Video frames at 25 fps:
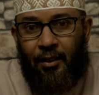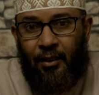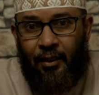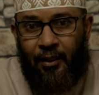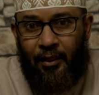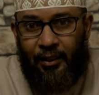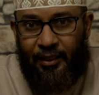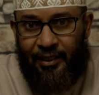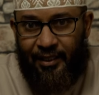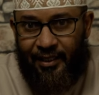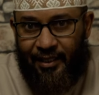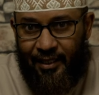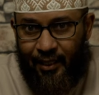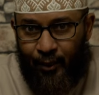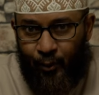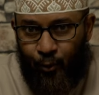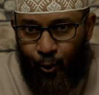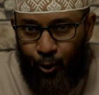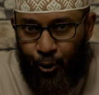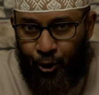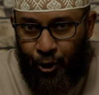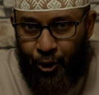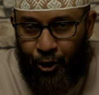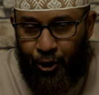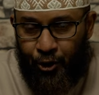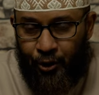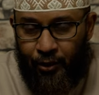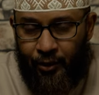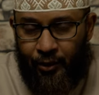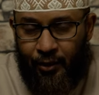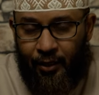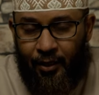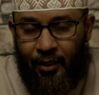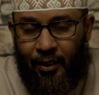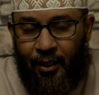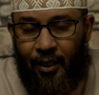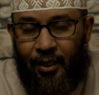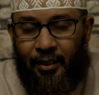is the condition
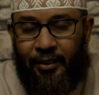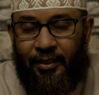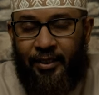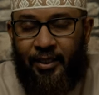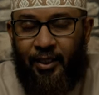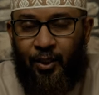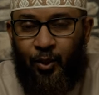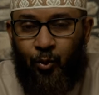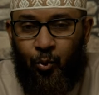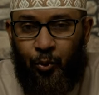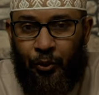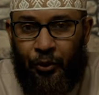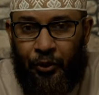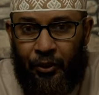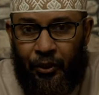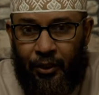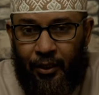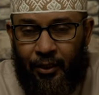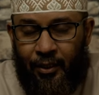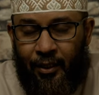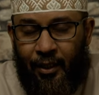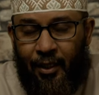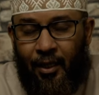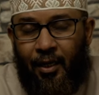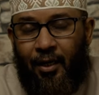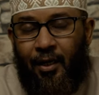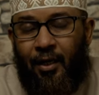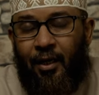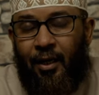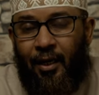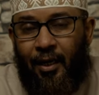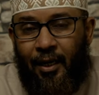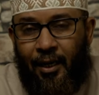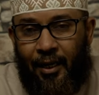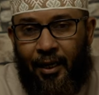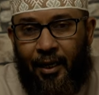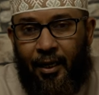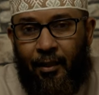and situation
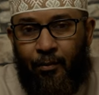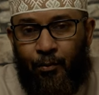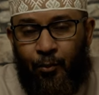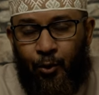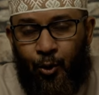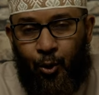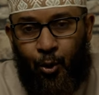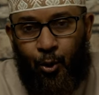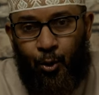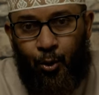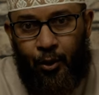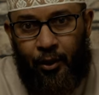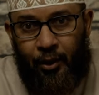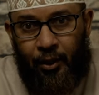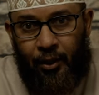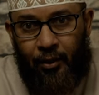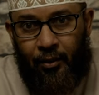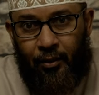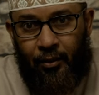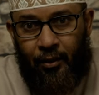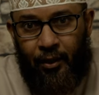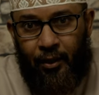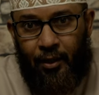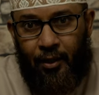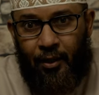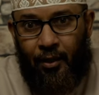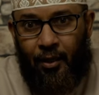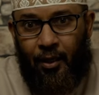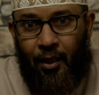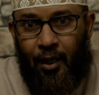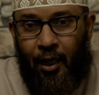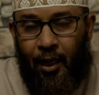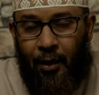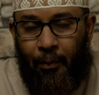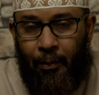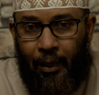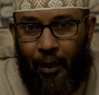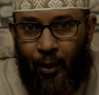I am talking
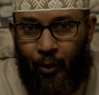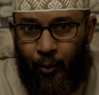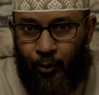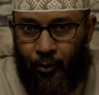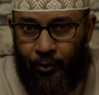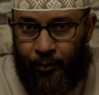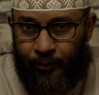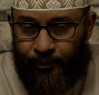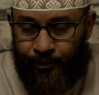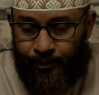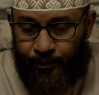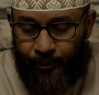about.